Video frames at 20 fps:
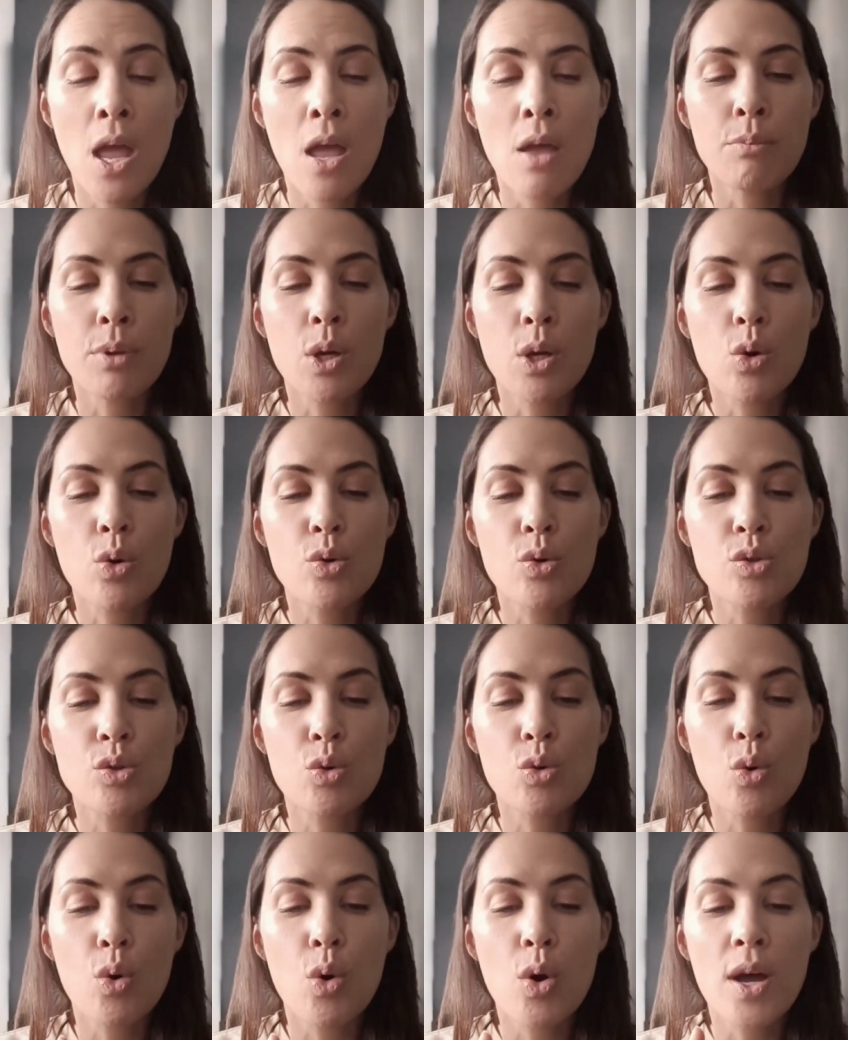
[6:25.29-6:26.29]
Because
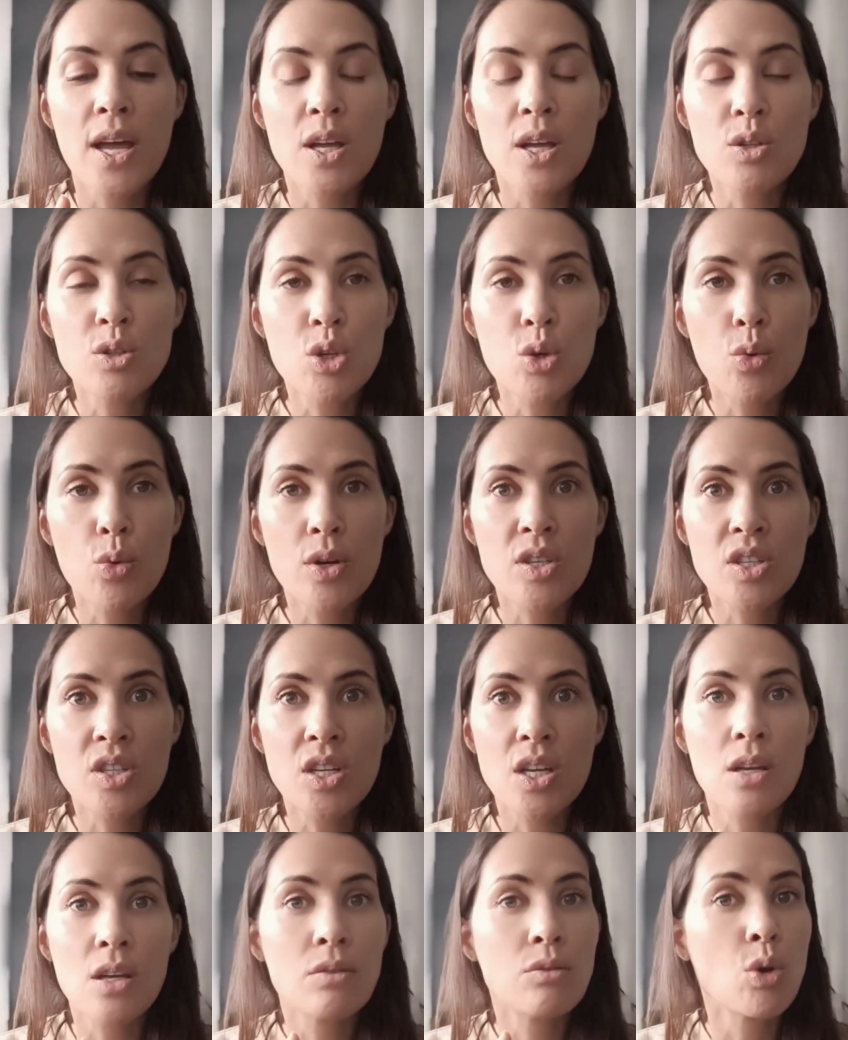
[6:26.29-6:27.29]
your
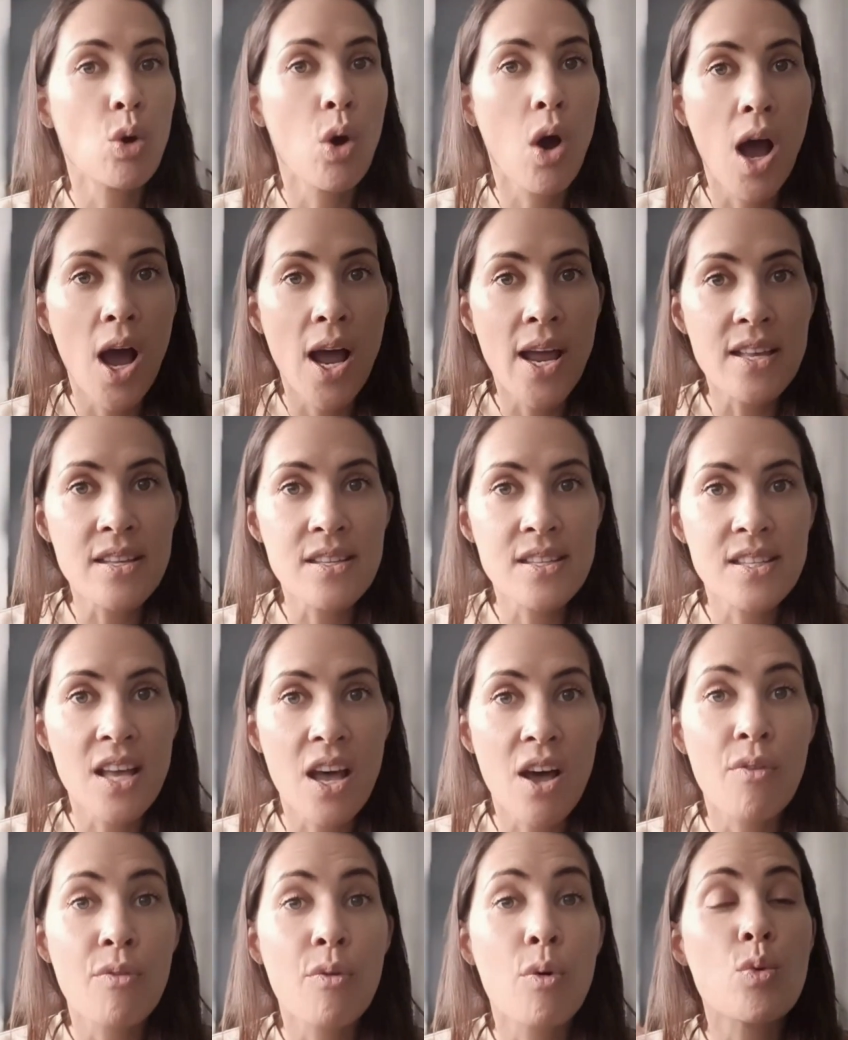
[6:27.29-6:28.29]
intuition, your higher
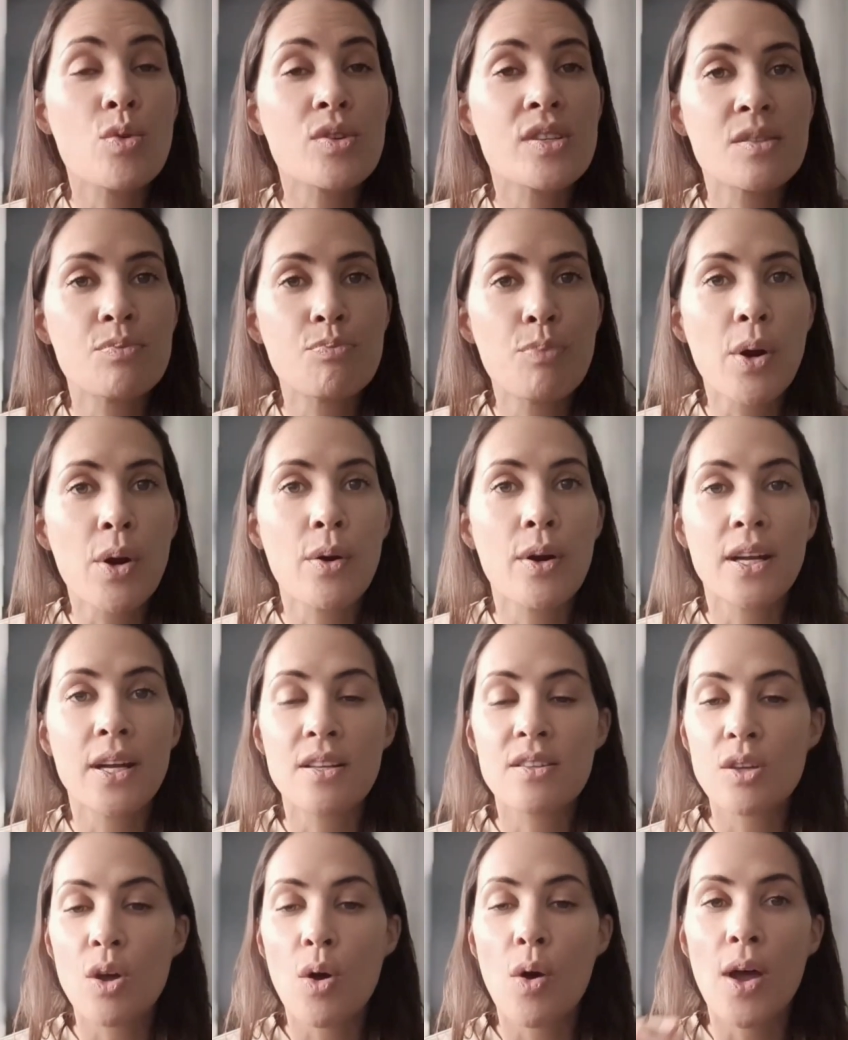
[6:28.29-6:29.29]
self or spirit
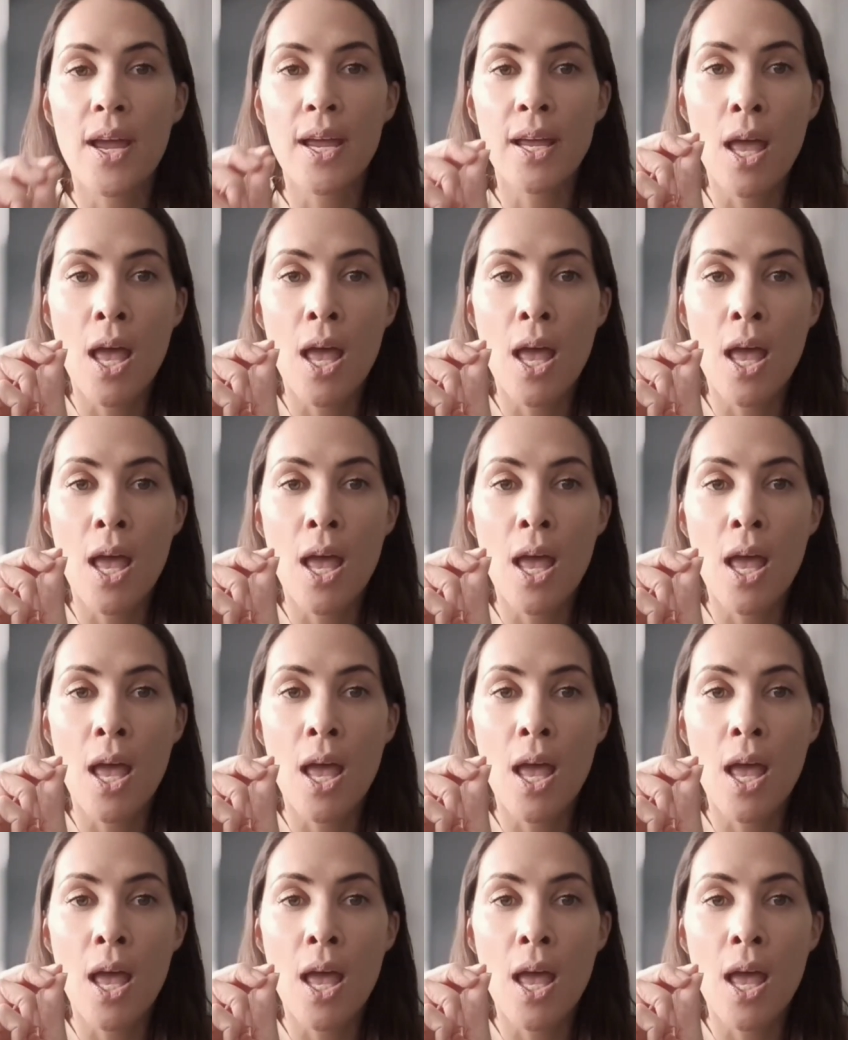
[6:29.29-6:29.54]
is going,